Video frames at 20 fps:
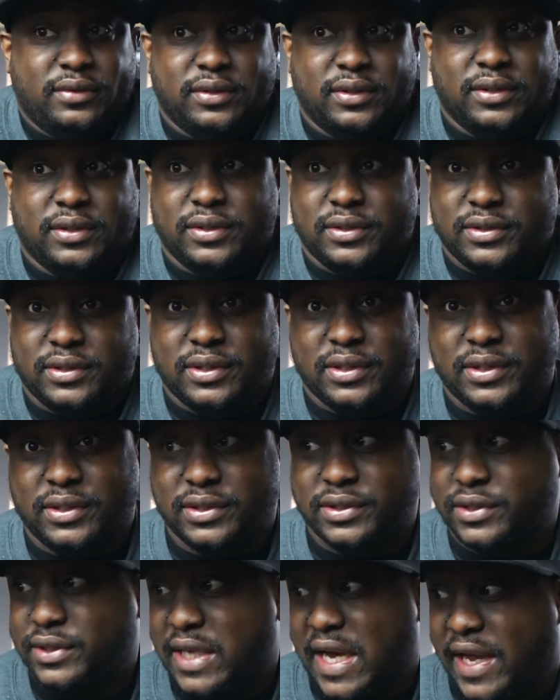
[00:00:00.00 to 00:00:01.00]
It
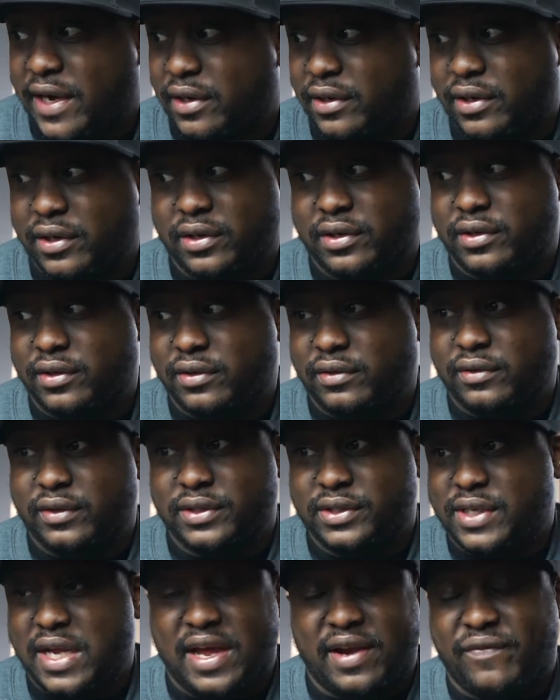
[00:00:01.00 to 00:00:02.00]
is not a look of.
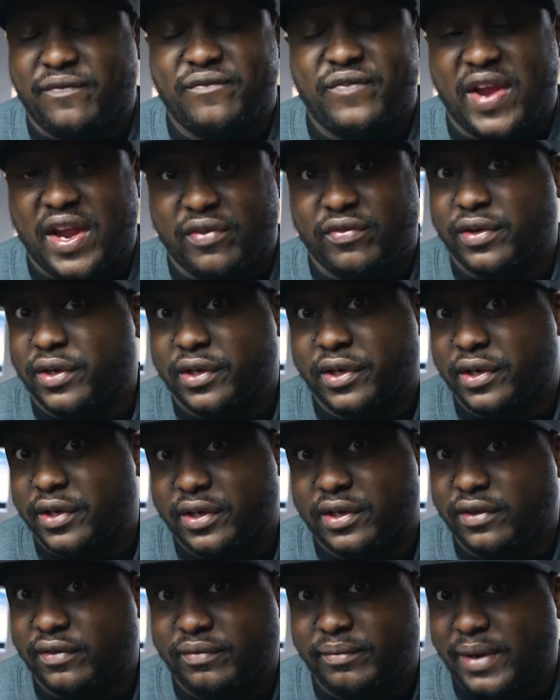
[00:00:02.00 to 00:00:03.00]
It's not a favorite
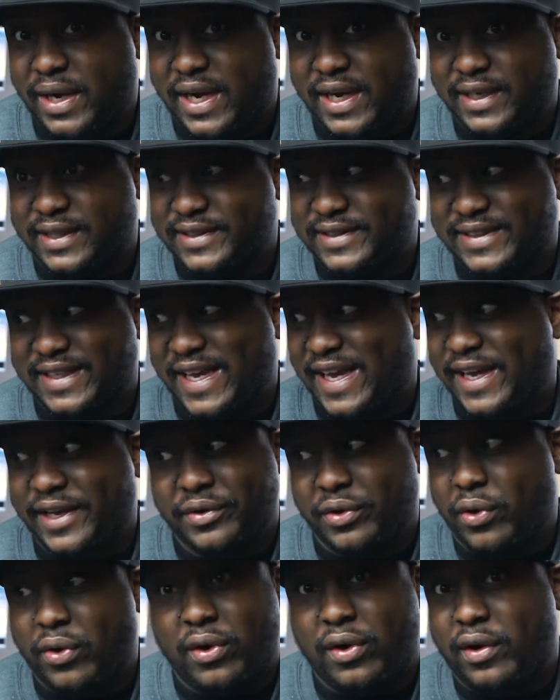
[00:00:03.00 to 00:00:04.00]
look of mine
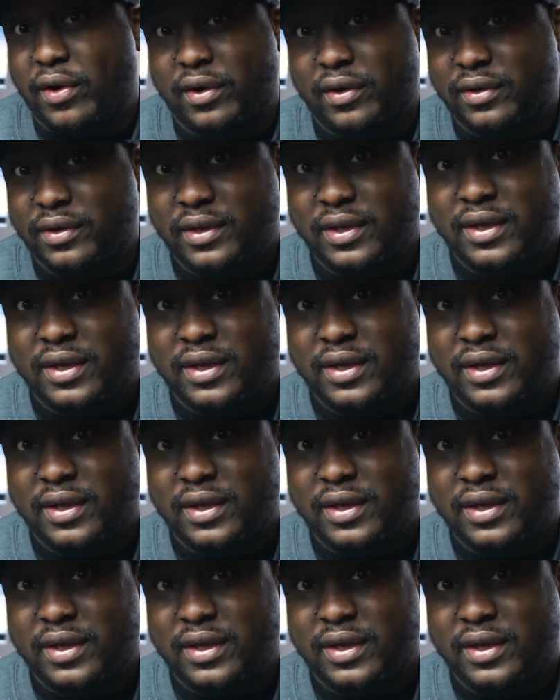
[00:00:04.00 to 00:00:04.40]
at all.